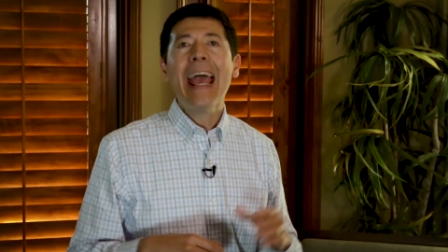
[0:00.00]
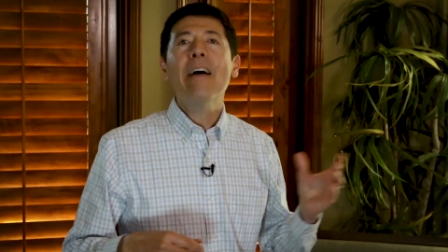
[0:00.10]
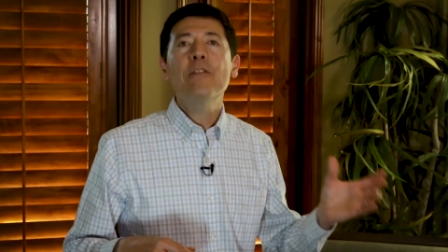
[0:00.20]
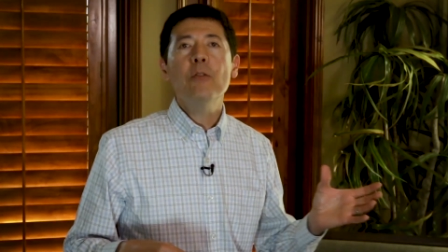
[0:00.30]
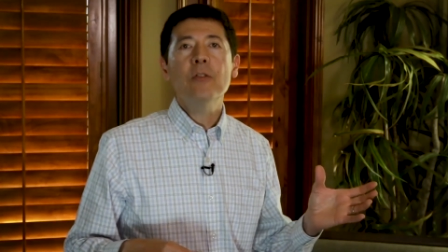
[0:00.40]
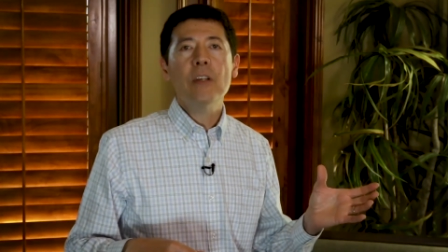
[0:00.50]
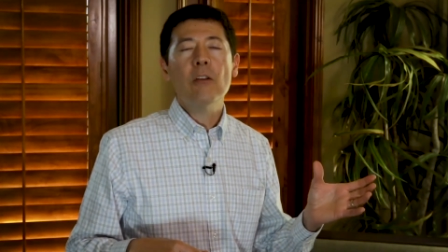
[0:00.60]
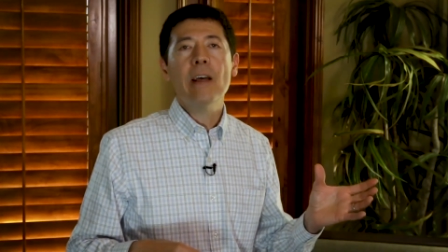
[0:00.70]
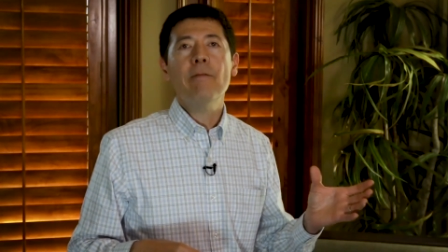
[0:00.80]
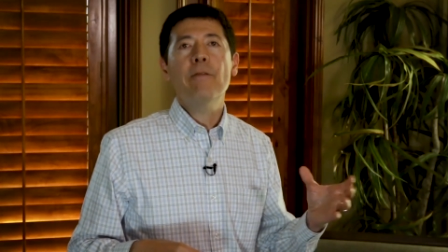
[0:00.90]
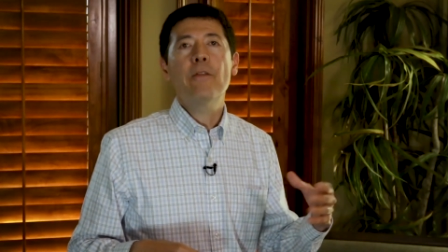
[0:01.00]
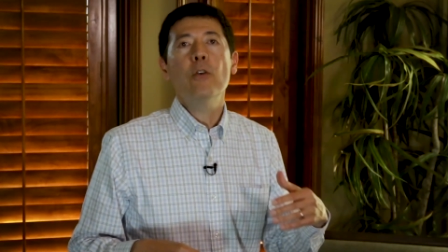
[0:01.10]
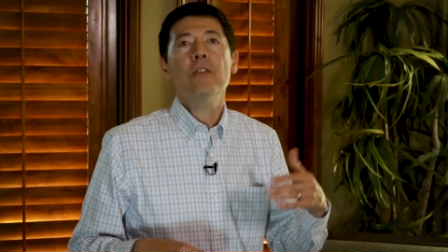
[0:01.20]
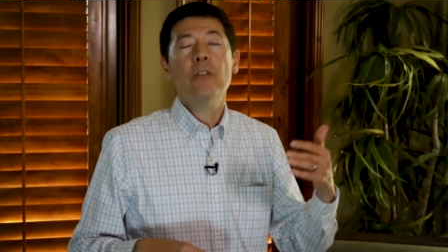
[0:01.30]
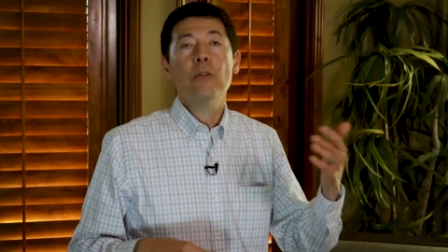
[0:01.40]
After you sell that
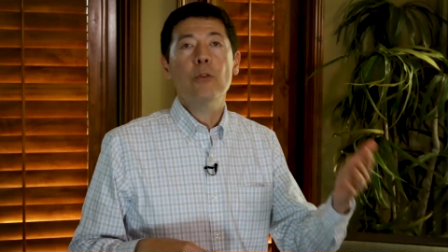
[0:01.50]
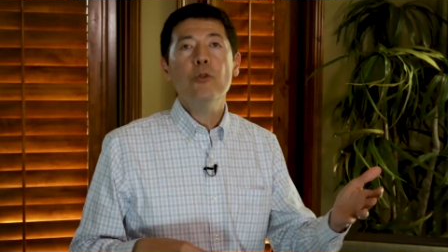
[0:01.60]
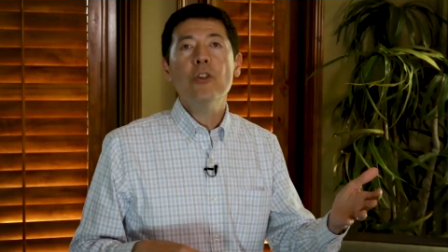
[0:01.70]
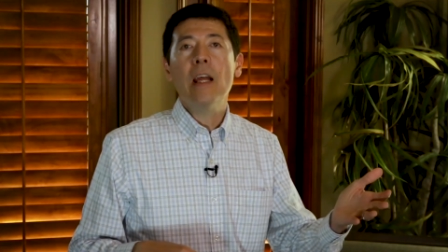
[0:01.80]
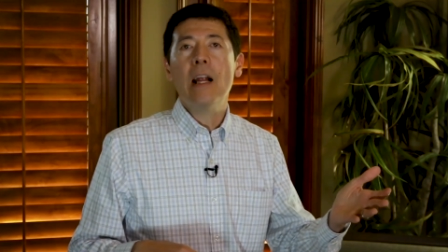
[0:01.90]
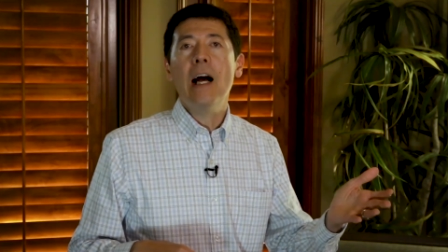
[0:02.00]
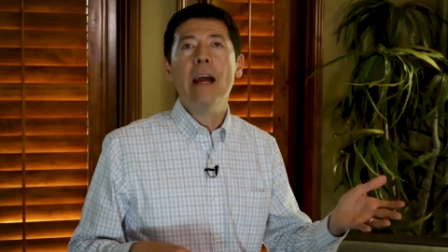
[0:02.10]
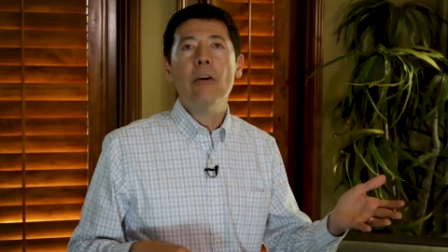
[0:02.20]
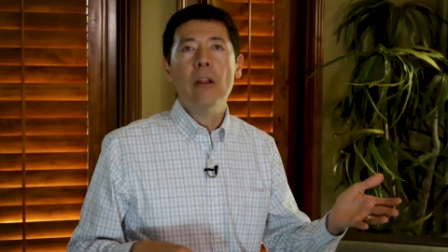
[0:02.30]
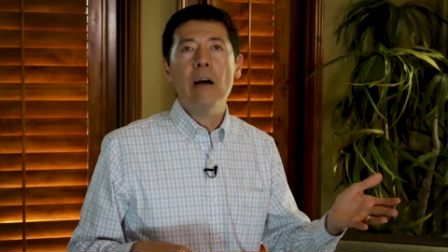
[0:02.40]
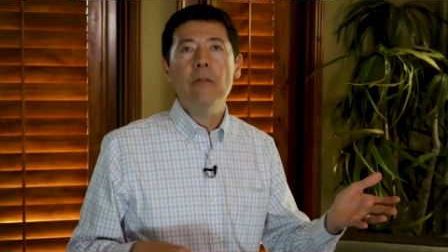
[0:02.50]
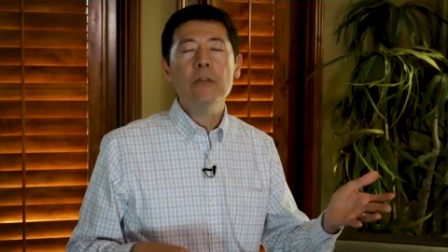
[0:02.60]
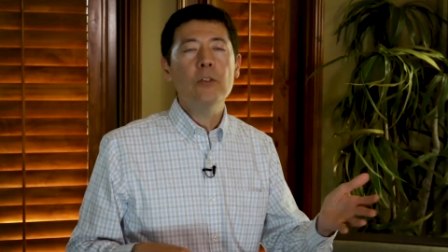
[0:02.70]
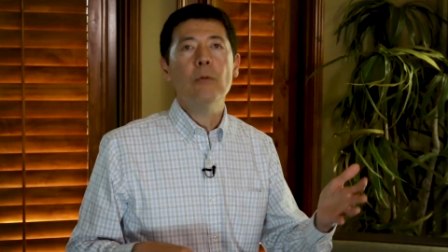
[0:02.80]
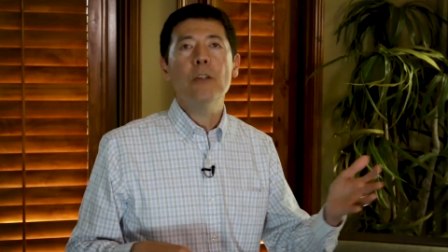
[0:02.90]
first solution at a higher
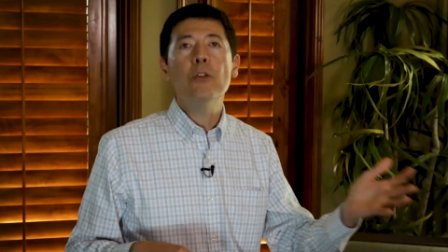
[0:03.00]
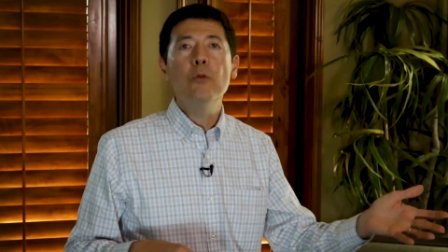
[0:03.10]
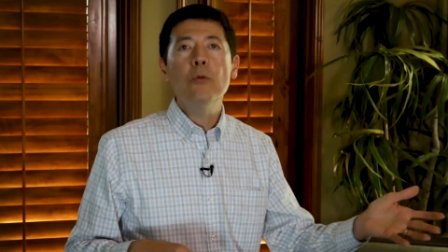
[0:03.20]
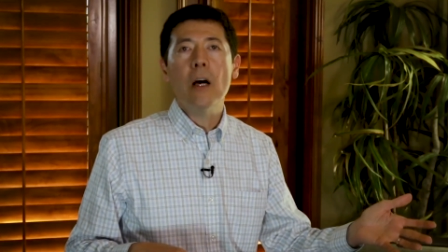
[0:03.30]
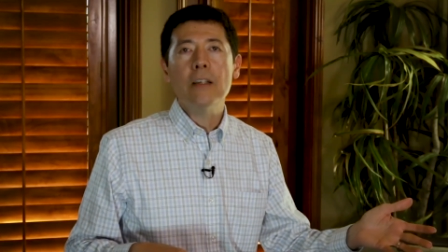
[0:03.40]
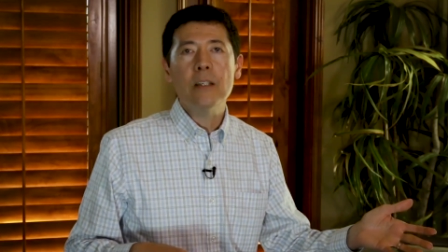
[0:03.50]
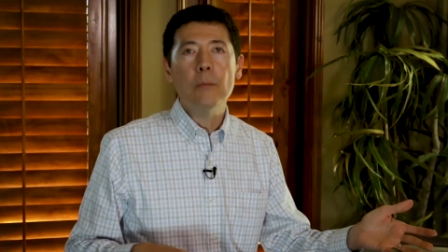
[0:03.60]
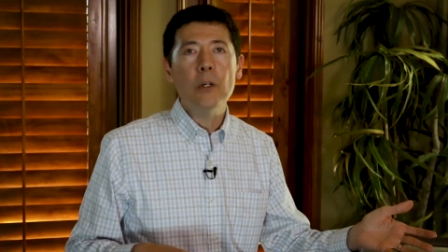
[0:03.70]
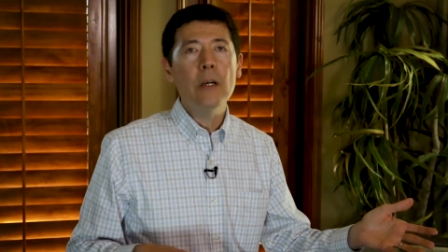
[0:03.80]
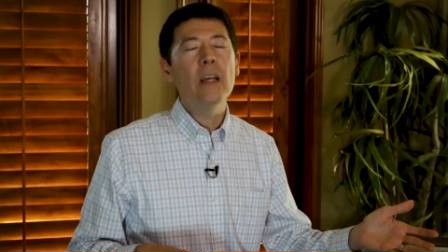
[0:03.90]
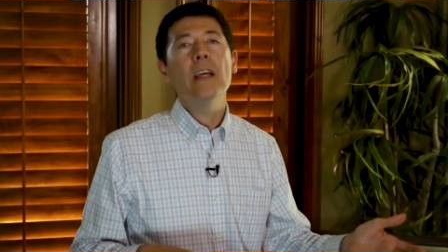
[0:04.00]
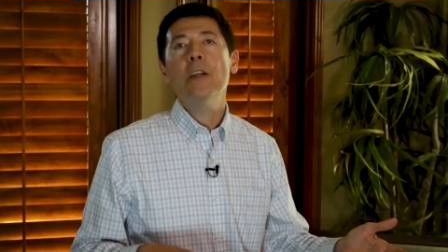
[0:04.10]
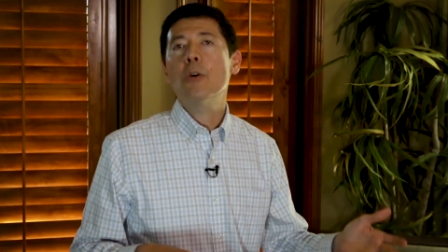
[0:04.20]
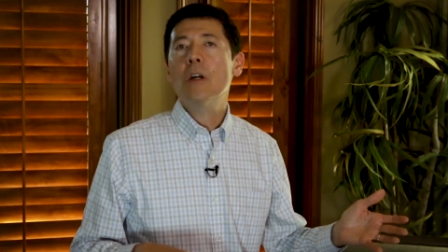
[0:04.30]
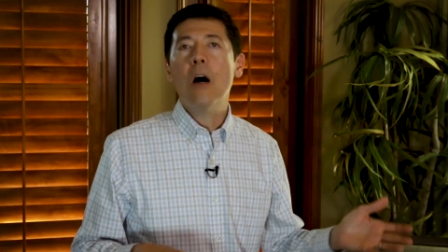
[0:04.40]
level to a new customer,
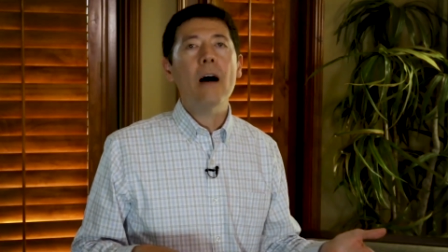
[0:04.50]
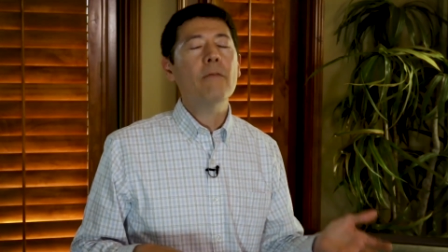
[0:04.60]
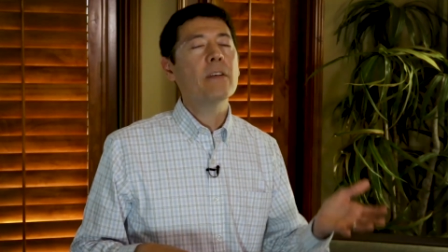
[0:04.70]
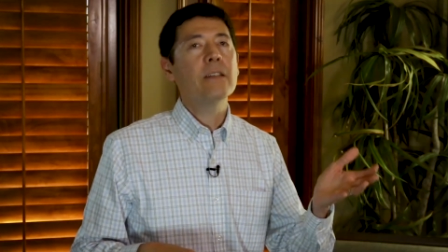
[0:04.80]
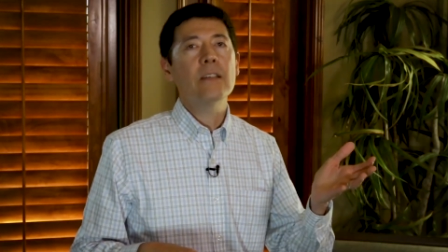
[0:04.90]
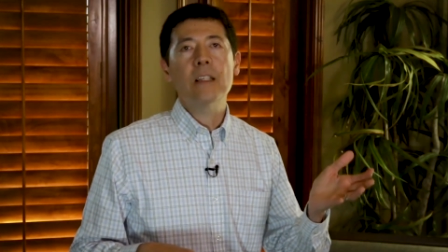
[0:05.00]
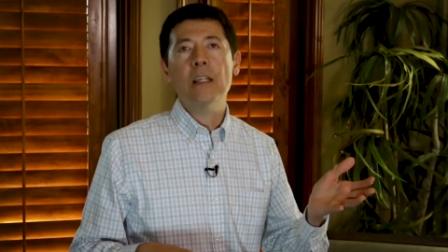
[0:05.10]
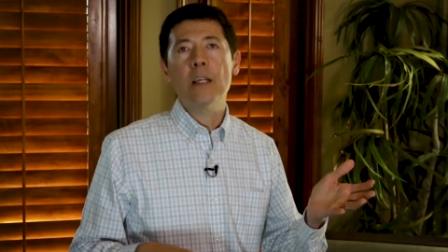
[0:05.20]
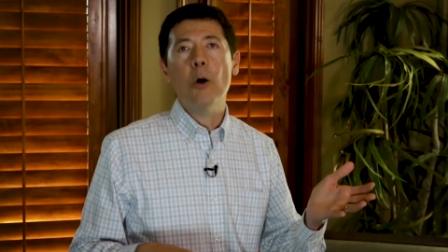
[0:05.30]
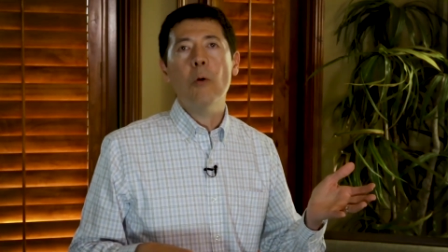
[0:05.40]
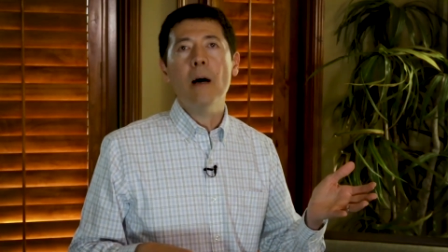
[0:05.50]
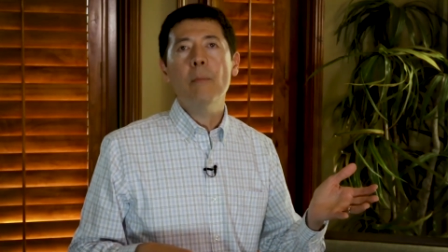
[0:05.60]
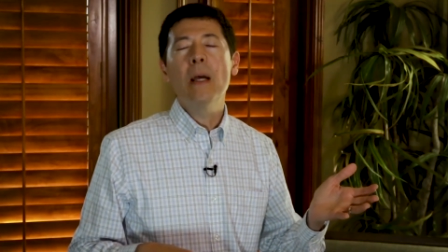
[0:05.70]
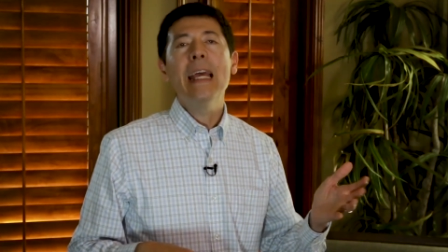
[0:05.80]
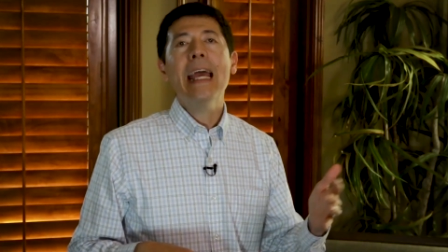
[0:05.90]
your confidence is going to go
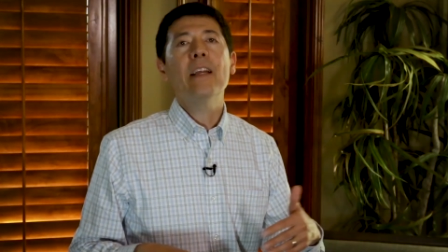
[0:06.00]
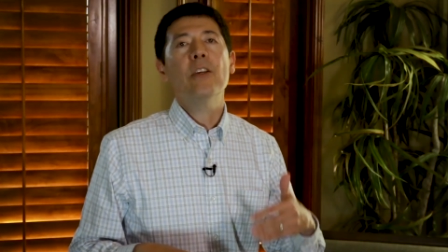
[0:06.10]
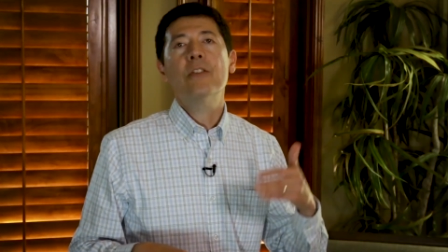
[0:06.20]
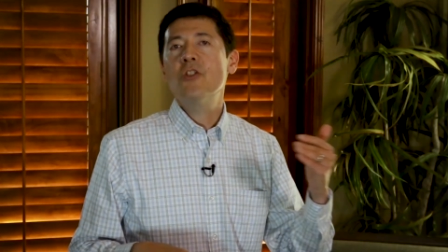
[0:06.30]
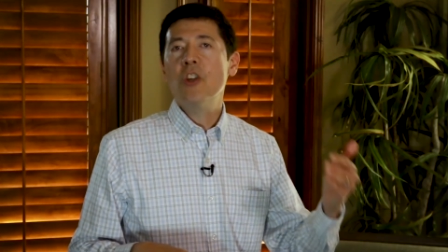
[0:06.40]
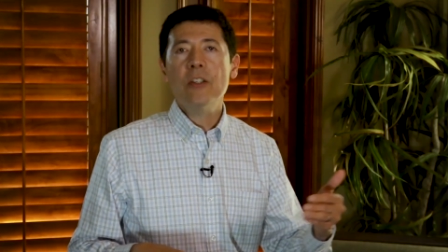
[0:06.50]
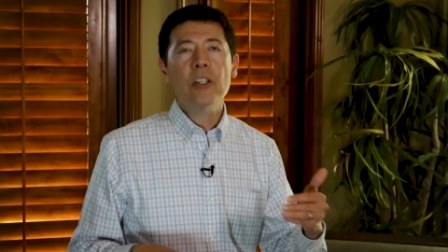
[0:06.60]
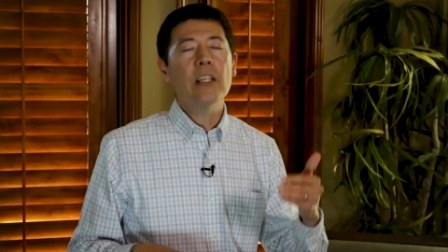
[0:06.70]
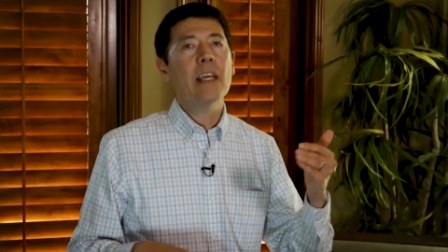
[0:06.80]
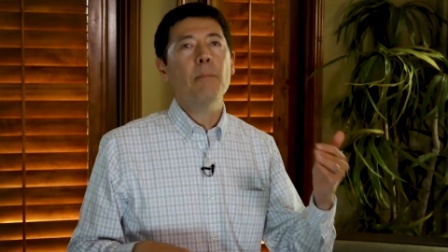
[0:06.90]
up, and it's just going to